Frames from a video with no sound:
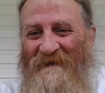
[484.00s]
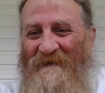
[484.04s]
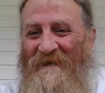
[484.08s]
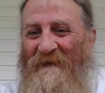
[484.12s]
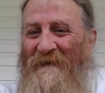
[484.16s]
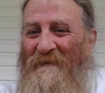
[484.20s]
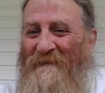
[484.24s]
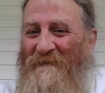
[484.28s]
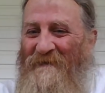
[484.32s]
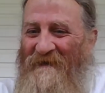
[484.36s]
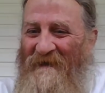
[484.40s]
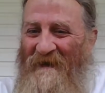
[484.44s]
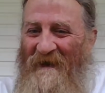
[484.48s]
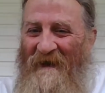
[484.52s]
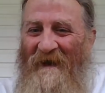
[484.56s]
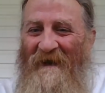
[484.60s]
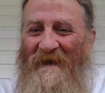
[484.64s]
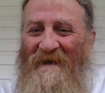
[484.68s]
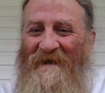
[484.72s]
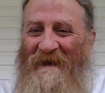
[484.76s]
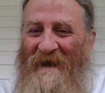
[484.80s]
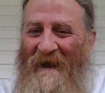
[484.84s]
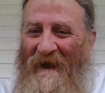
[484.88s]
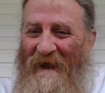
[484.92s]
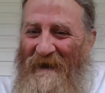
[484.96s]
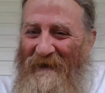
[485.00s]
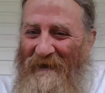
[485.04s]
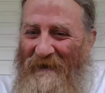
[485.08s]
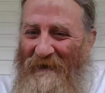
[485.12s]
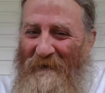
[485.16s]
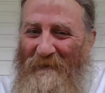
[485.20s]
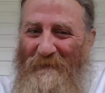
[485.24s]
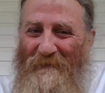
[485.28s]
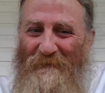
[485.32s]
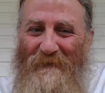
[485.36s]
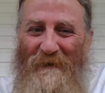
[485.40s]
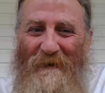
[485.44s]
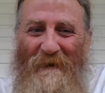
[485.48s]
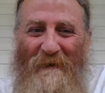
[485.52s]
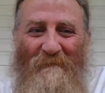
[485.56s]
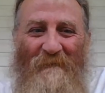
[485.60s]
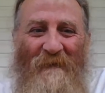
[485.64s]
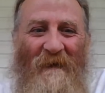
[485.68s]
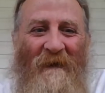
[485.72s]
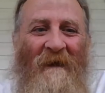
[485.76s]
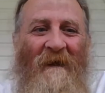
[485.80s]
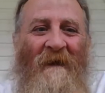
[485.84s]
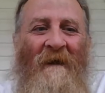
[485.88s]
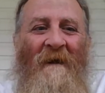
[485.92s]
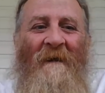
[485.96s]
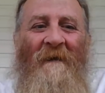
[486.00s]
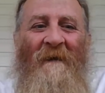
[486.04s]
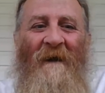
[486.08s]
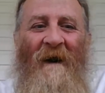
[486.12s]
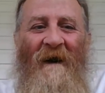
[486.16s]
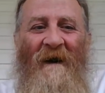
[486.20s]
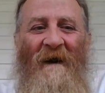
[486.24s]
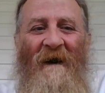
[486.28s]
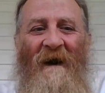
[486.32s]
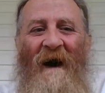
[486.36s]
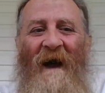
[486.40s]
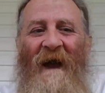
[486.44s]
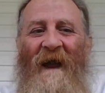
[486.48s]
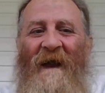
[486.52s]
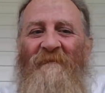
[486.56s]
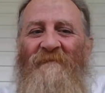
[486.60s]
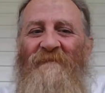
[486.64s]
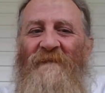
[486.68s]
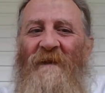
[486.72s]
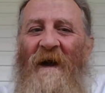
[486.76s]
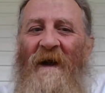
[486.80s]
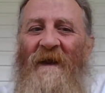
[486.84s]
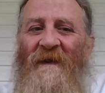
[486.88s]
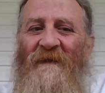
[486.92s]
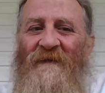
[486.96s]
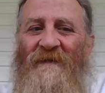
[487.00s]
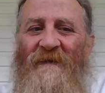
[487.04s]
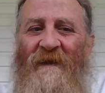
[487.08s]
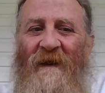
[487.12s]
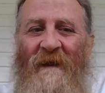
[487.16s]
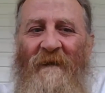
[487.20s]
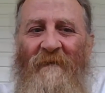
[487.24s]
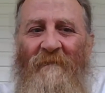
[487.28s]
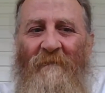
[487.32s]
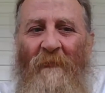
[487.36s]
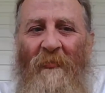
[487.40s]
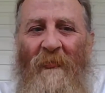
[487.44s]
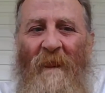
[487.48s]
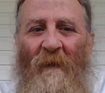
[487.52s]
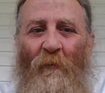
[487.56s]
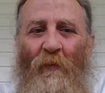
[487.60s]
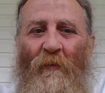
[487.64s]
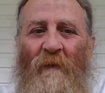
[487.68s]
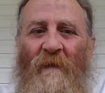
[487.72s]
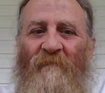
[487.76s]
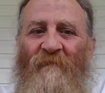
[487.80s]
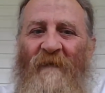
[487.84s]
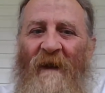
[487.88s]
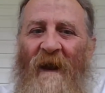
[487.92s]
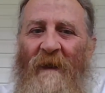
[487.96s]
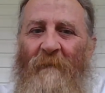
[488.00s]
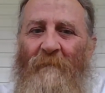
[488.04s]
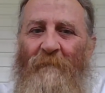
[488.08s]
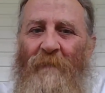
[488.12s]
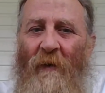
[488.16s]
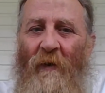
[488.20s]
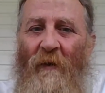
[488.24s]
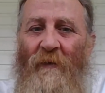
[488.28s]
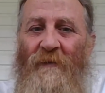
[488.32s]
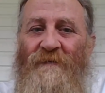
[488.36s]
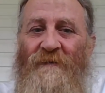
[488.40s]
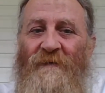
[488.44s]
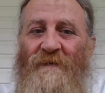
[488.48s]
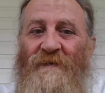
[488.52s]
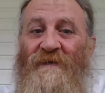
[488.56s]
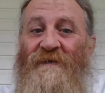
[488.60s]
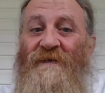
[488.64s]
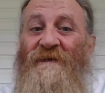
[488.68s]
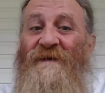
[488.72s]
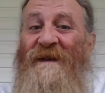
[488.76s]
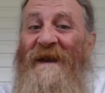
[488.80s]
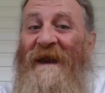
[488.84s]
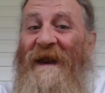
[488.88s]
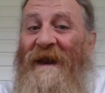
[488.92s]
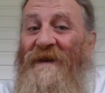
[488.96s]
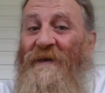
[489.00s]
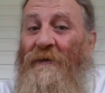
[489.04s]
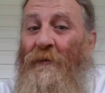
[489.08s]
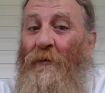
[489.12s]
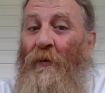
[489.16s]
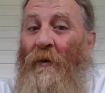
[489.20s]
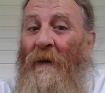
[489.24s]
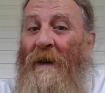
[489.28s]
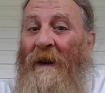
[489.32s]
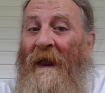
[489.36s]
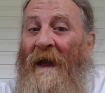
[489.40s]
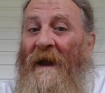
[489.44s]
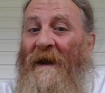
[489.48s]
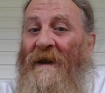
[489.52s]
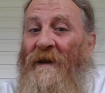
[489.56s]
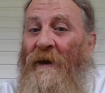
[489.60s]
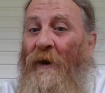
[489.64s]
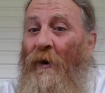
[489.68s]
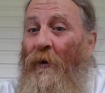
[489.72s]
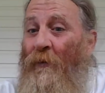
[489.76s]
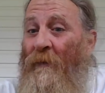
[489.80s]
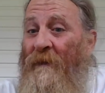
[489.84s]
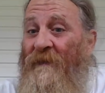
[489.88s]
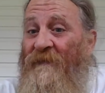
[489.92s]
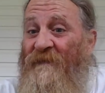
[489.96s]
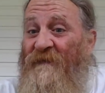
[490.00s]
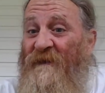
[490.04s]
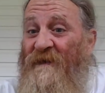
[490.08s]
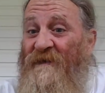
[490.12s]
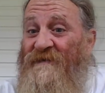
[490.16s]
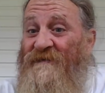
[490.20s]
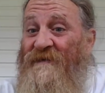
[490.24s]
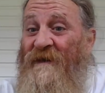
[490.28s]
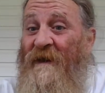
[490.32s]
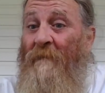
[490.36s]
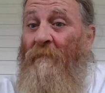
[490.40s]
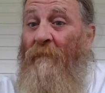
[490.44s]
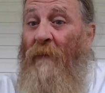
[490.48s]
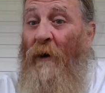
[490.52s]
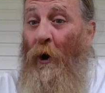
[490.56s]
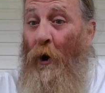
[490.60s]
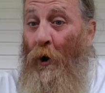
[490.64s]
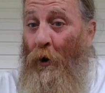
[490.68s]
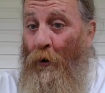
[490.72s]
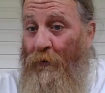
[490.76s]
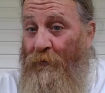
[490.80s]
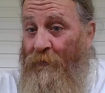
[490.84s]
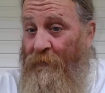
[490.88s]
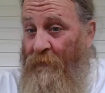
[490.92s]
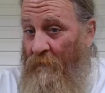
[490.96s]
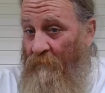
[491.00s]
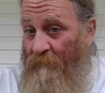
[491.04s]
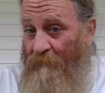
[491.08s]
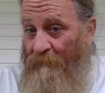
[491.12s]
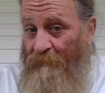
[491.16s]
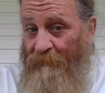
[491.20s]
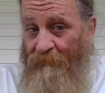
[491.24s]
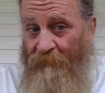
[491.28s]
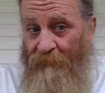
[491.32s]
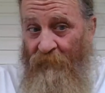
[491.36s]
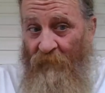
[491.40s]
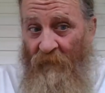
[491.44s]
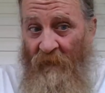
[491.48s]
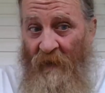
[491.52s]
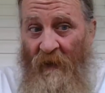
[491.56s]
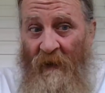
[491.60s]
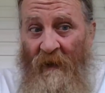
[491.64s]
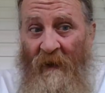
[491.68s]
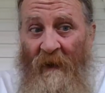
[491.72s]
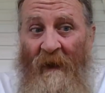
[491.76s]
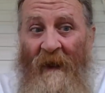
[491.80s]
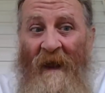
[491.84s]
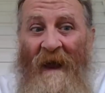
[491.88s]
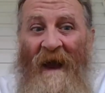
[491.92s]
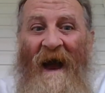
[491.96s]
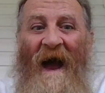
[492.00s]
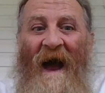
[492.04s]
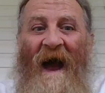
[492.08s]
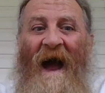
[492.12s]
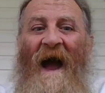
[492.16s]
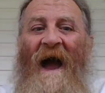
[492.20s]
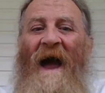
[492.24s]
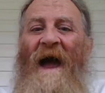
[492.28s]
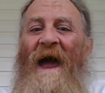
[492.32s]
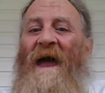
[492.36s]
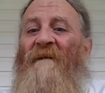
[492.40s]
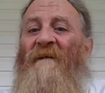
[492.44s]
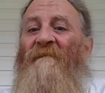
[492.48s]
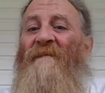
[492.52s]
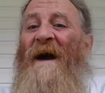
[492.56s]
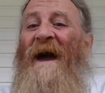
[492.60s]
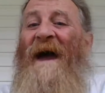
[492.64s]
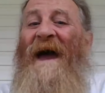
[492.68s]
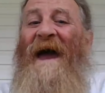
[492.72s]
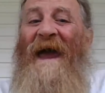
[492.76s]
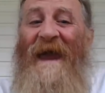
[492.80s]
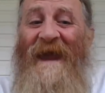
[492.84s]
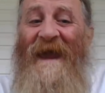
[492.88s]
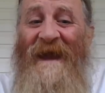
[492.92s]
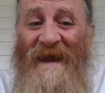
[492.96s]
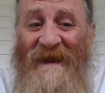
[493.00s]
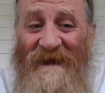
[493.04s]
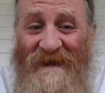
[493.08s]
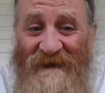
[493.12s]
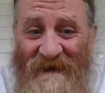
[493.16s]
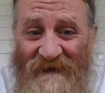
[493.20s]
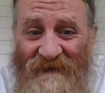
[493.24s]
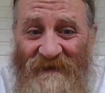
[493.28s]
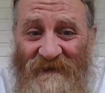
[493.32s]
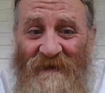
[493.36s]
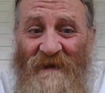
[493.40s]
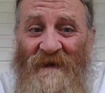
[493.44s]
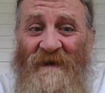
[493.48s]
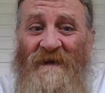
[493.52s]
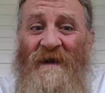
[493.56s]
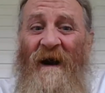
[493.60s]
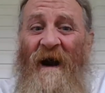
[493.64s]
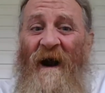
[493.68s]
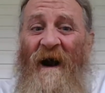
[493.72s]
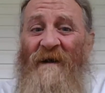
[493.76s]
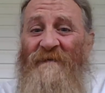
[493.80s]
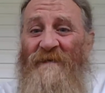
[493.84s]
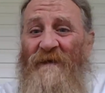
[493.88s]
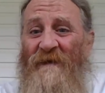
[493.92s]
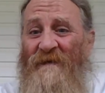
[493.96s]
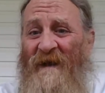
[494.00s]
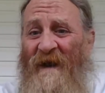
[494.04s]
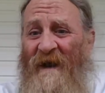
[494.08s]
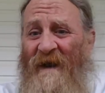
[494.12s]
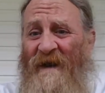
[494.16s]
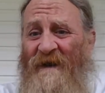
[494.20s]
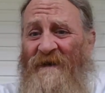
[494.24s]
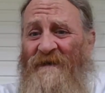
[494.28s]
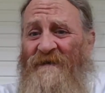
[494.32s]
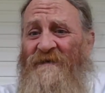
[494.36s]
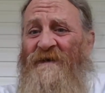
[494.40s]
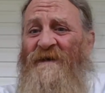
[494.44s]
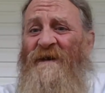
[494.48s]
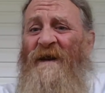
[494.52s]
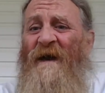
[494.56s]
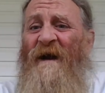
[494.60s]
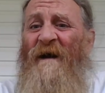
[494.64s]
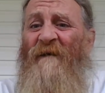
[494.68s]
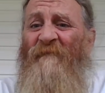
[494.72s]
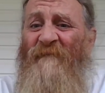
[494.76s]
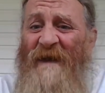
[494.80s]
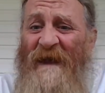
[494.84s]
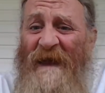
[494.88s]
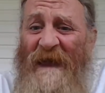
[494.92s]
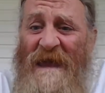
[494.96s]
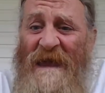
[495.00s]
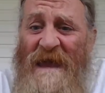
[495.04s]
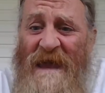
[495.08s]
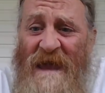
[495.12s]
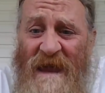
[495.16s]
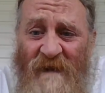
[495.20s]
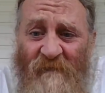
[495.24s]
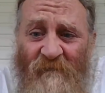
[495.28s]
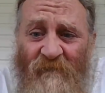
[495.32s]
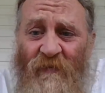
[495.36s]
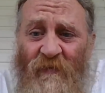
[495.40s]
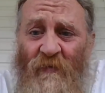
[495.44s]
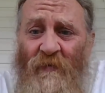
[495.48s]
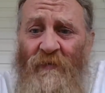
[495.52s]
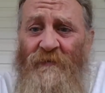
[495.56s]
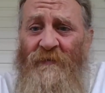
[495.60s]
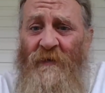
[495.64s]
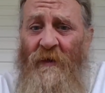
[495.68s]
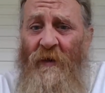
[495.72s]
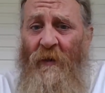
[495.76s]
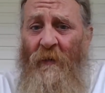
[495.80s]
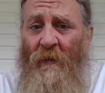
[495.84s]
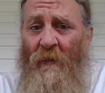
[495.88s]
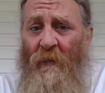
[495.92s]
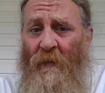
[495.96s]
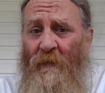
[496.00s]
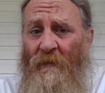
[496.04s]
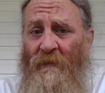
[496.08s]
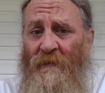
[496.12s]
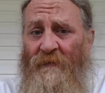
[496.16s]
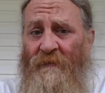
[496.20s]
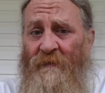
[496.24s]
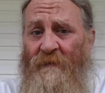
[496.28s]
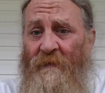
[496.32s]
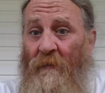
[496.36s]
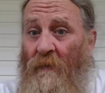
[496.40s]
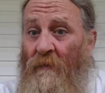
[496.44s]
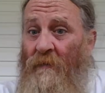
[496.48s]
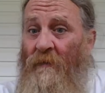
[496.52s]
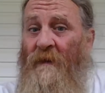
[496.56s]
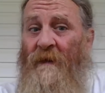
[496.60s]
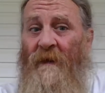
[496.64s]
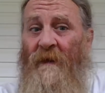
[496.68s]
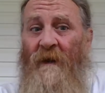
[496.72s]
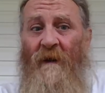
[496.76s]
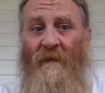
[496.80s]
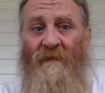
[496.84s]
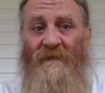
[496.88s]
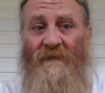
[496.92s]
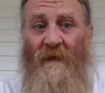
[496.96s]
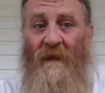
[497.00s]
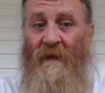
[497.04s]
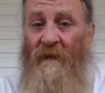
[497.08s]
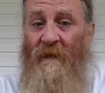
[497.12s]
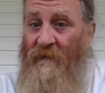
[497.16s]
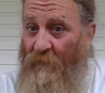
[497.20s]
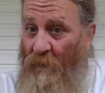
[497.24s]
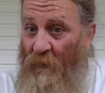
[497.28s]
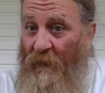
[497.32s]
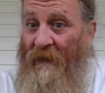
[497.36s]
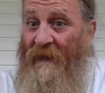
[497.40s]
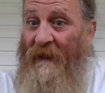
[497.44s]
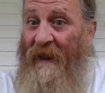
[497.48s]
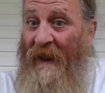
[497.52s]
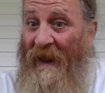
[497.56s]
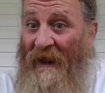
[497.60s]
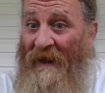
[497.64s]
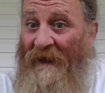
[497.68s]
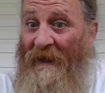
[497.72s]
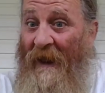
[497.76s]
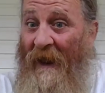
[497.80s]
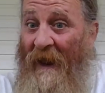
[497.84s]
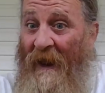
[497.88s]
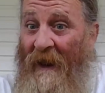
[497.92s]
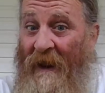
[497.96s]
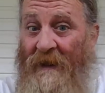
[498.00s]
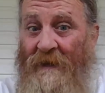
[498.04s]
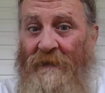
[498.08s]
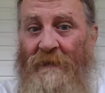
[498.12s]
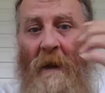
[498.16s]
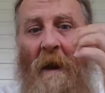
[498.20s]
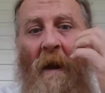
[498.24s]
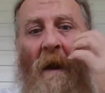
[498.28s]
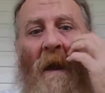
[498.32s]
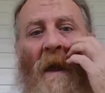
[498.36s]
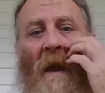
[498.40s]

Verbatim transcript: until God got hold of me. Uh, I have not sat with main persons, neither will I go with dissemblers. I have hated the congregation of evildoers. Look at that. See, we can't hate